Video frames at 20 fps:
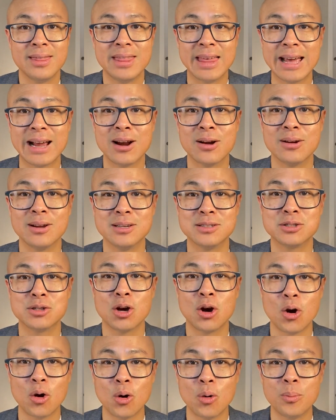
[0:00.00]
there
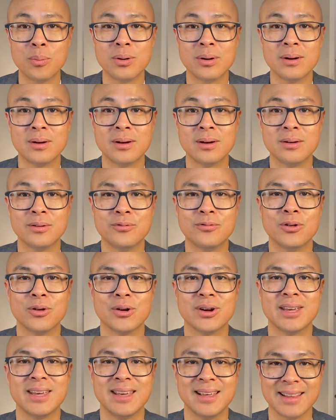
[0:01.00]
is hope for
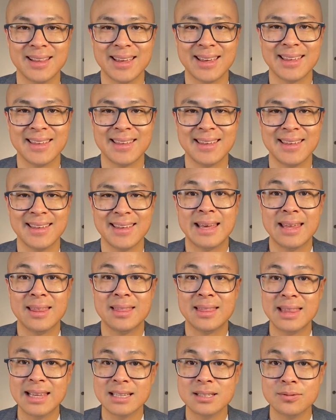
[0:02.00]
healing.
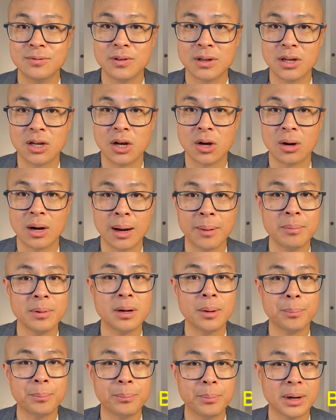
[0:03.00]
In this video, I'm
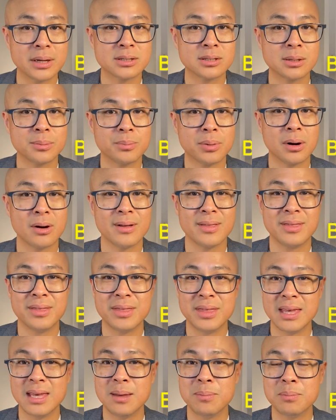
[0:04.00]
gonna bust apart
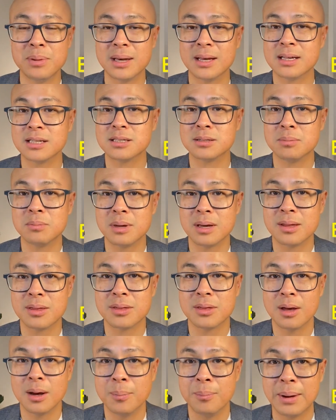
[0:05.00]
the biggest myth
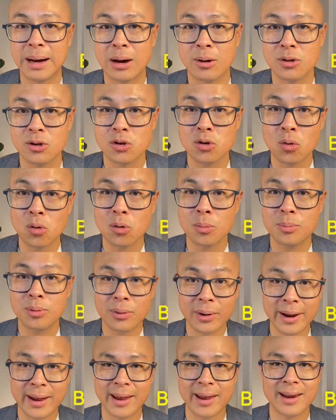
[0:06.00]
about your
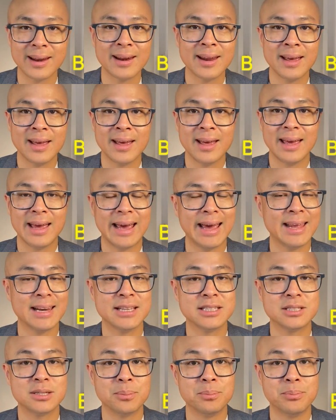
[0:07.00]
brain and
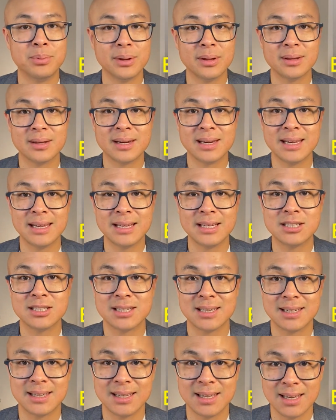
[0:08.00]
its ability
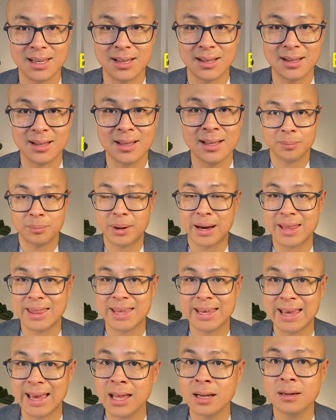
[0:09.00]
to heal. By
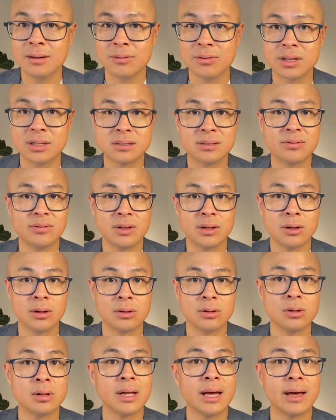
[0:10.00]
the end of this video,
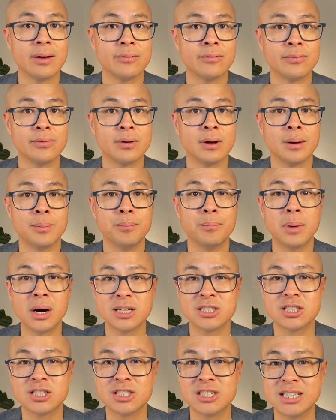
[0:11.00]
you'll have a
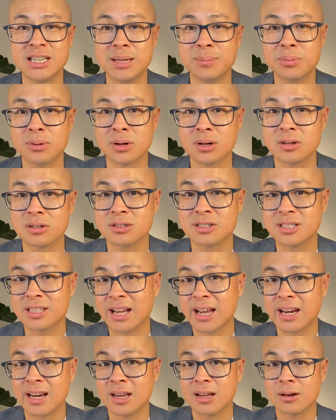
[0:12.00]
much deeper
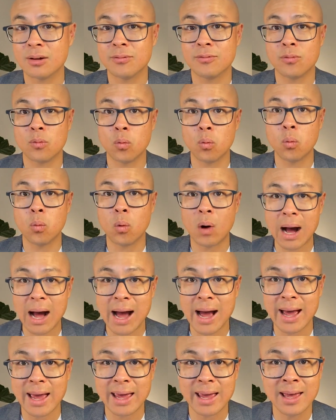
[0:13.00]
understanding of
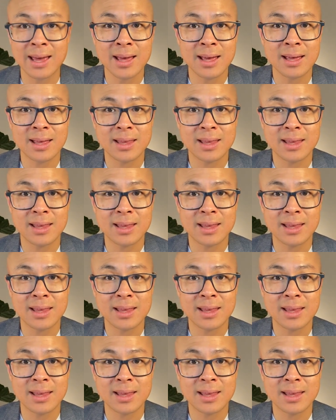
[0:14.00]
why